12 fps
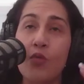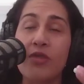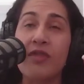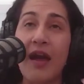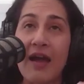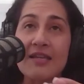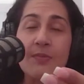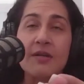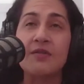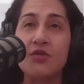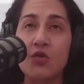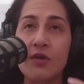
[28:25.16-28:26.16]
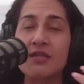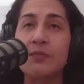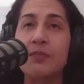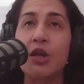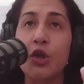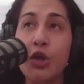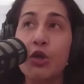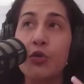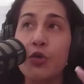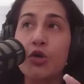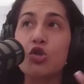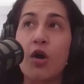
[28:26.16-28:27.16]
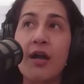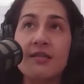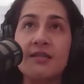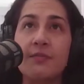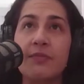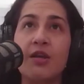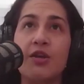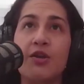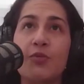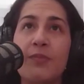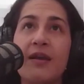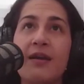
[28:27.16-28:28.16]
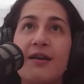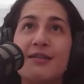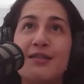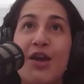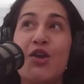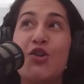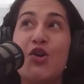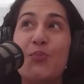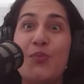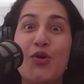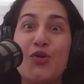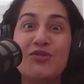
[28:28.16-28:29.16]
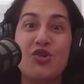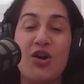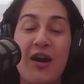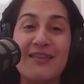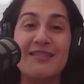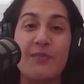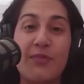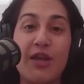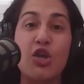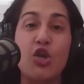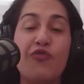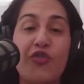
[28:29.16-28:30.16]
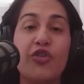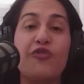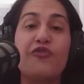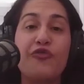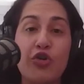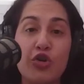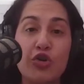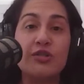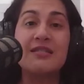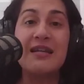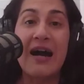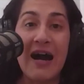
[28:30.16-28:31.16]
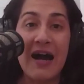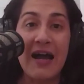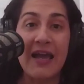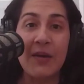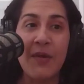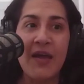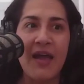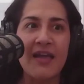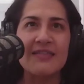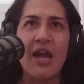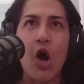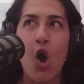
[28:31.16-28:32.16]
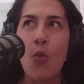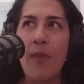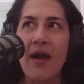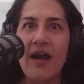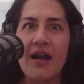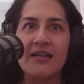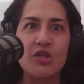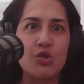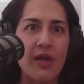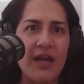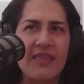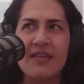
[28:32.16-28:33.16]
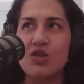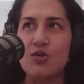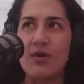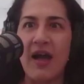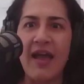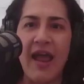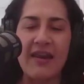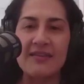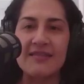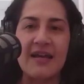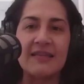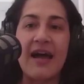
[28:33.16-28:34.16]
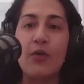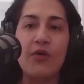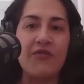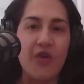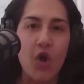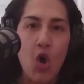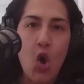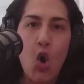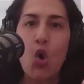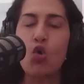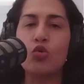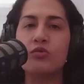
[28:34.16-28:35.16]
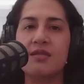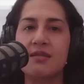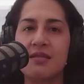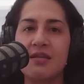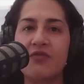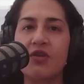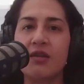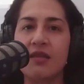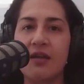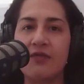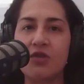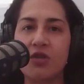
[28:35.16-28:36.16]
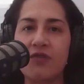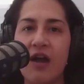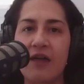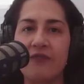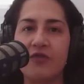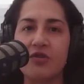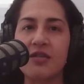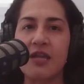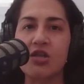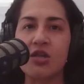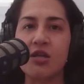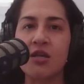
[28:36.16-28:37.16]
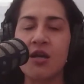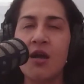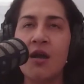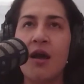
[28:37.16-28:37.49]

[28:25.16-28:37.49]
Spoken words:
with the aspect of doing something new or trying something new, because you're both trying something new for the first time and saying, oh my God, did you like that? Did you not? And it's allowing for a whole different level of conversation.